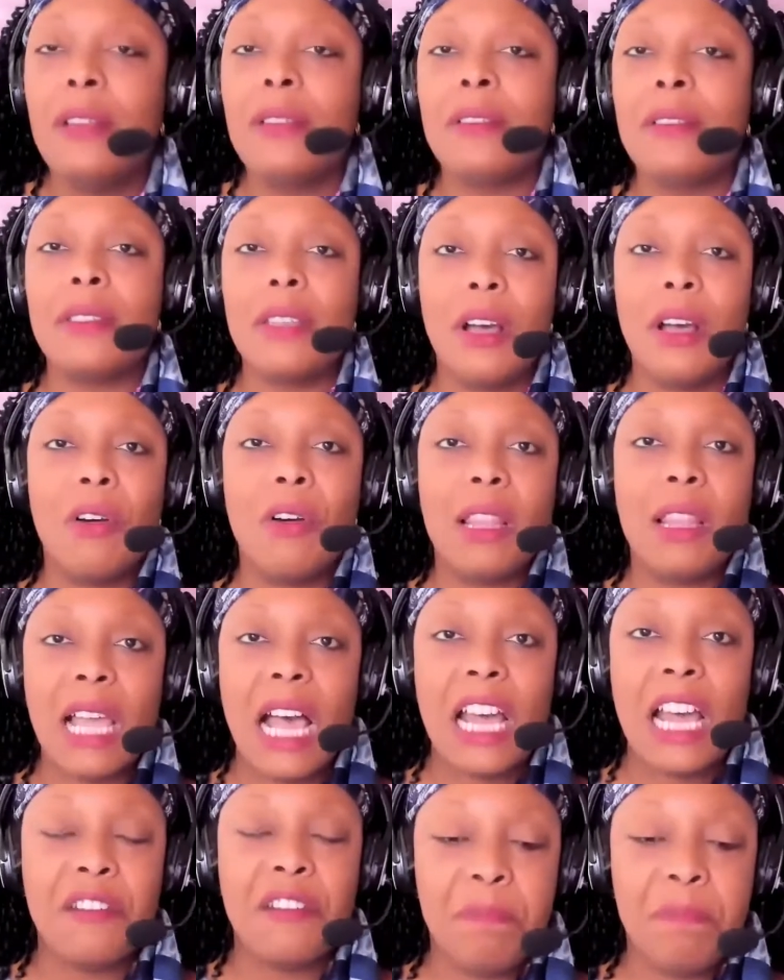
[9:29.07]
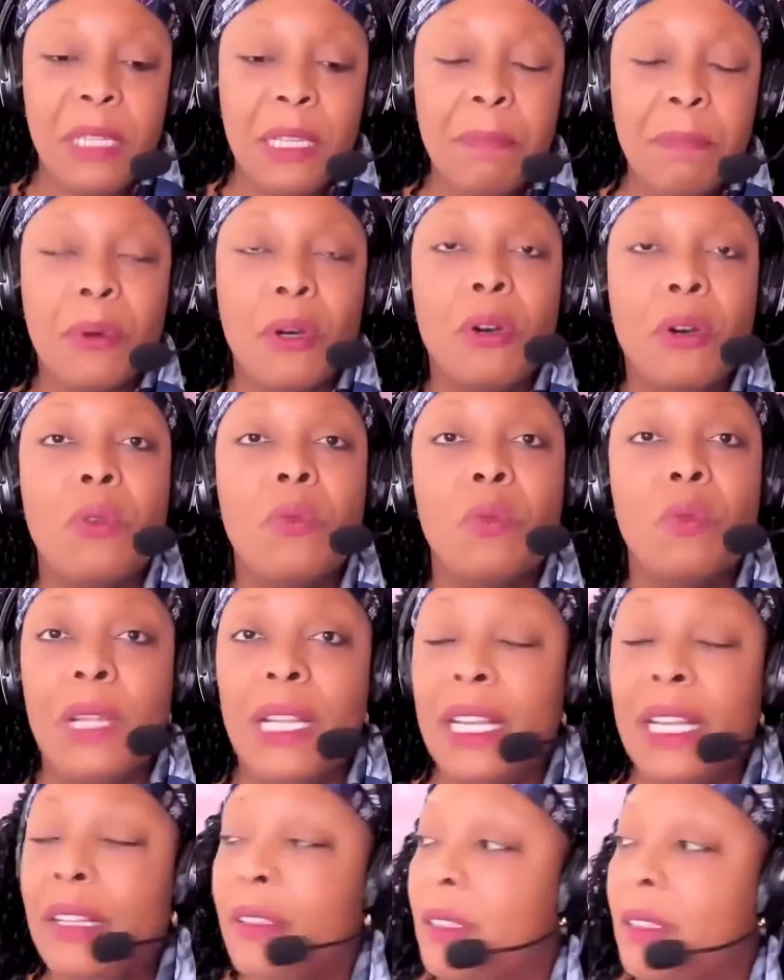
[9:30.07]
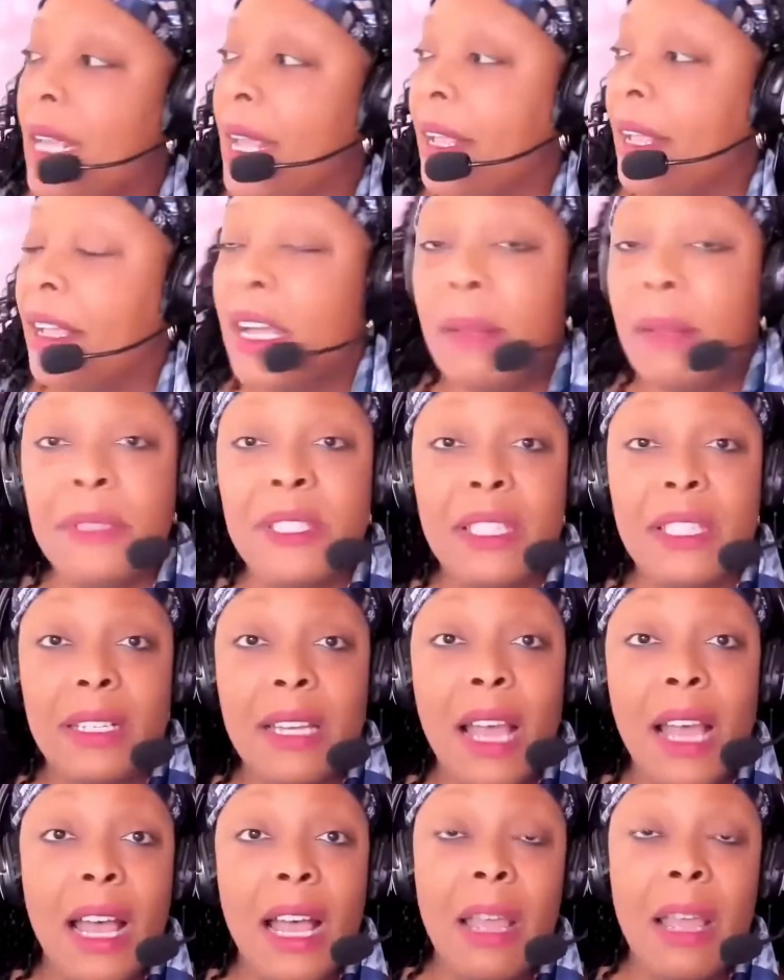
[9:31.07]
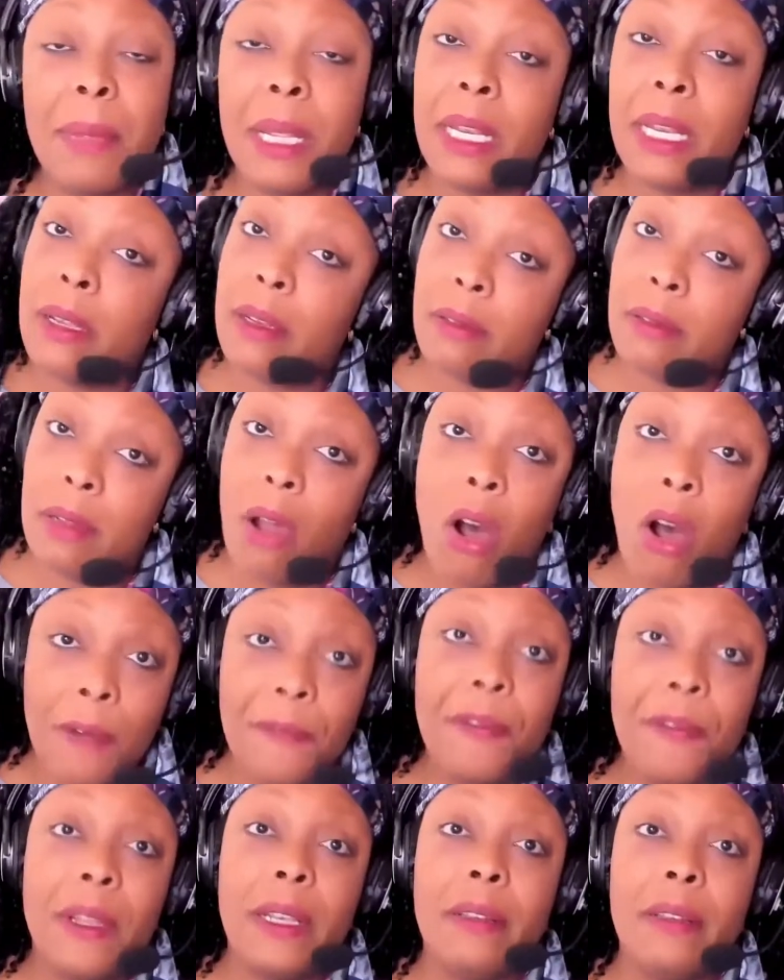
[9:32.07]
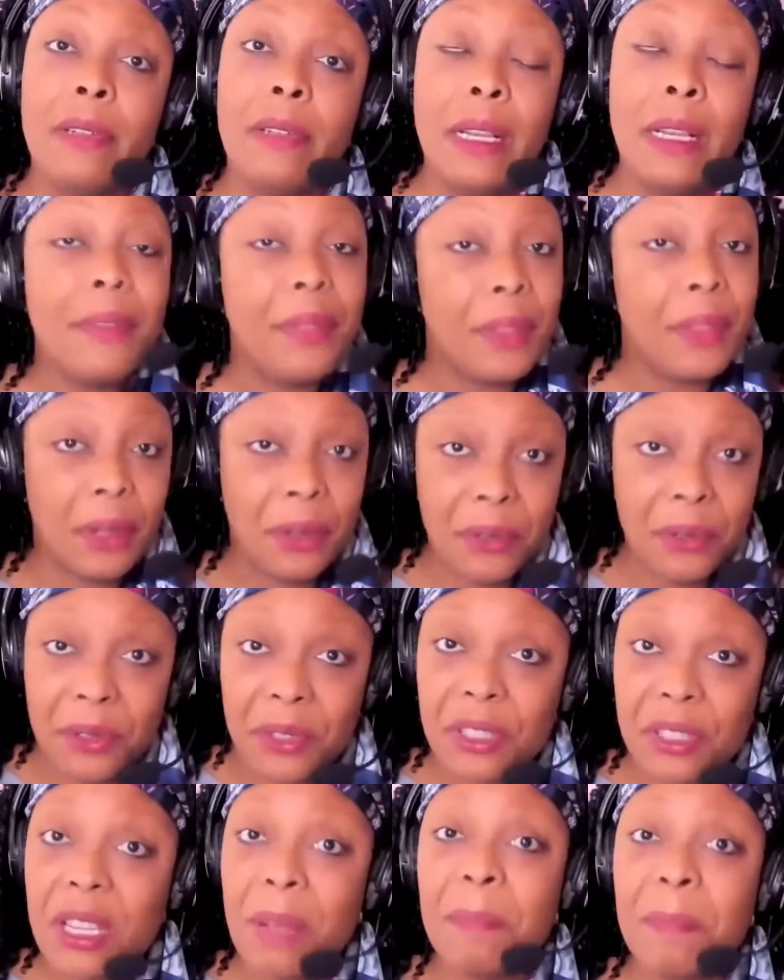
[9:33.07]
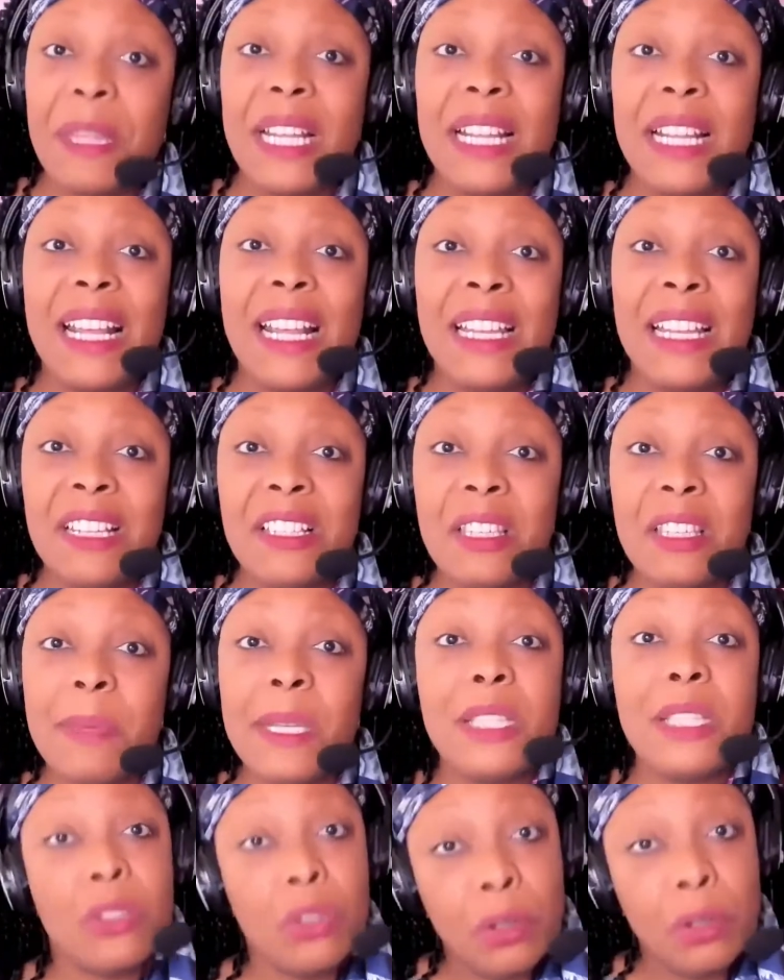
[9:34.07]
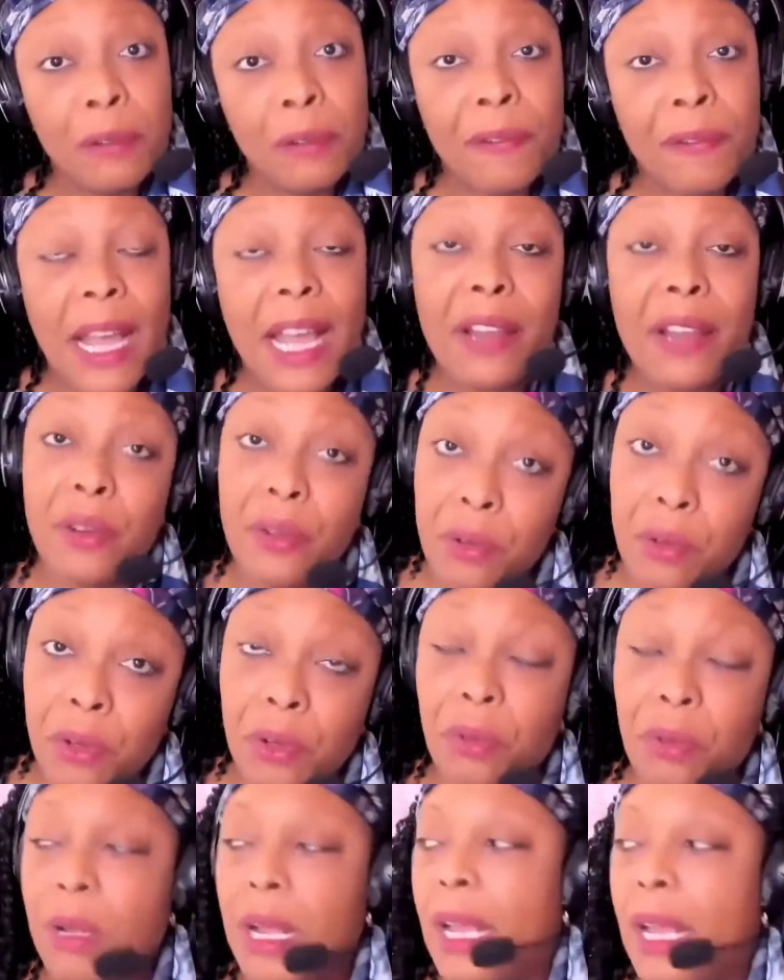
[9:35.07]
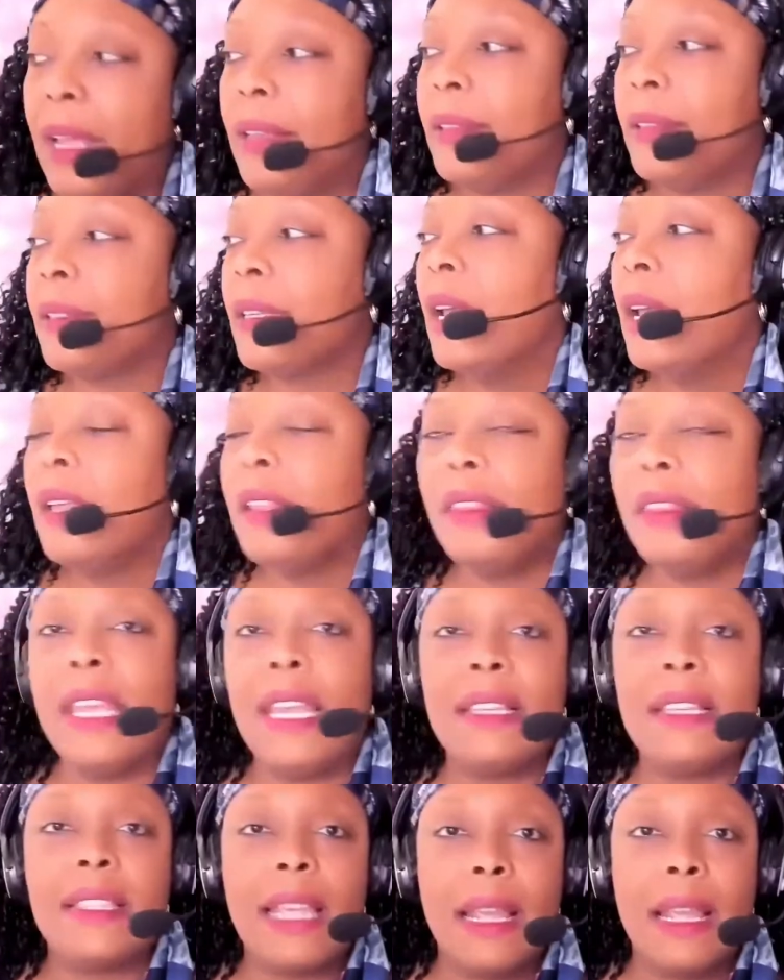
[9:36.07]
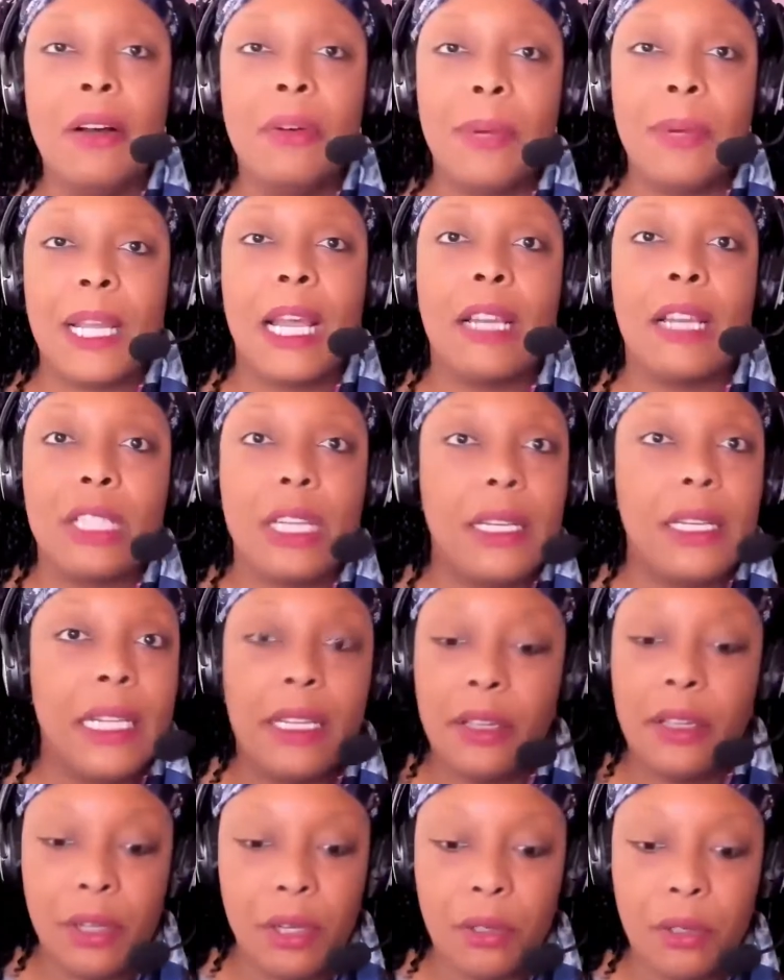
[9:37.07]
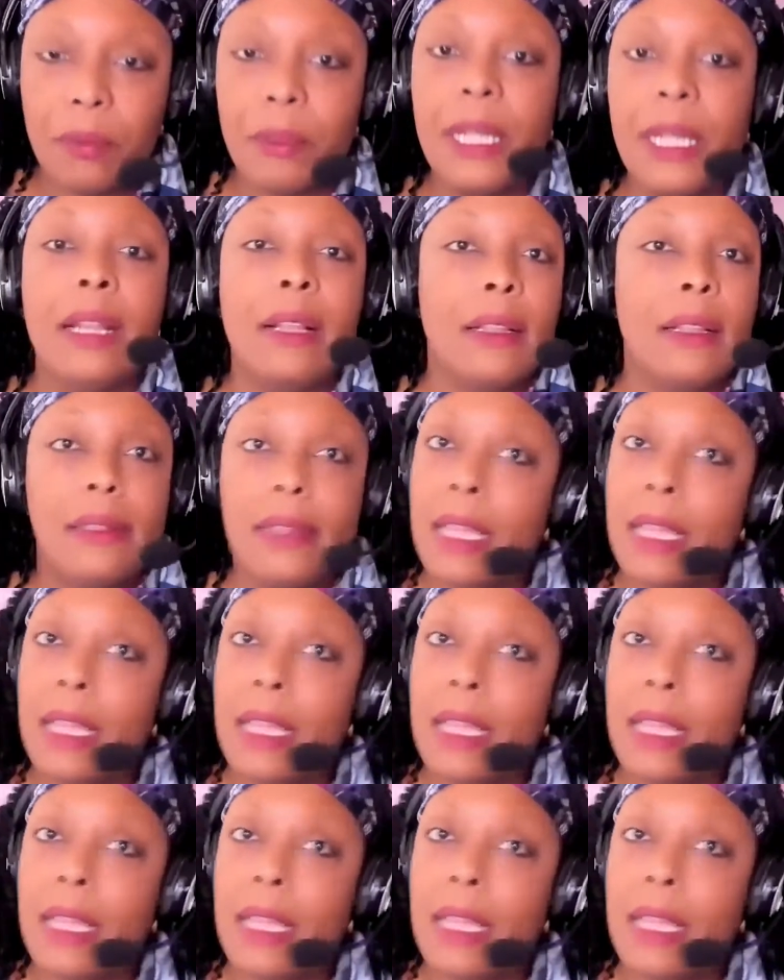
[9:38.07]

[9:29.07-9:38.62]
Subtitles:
So a lot of people, when it comes to time, and it often there's something that needs to be certified or notarized, they say, "Oh my gosh, I need a notary.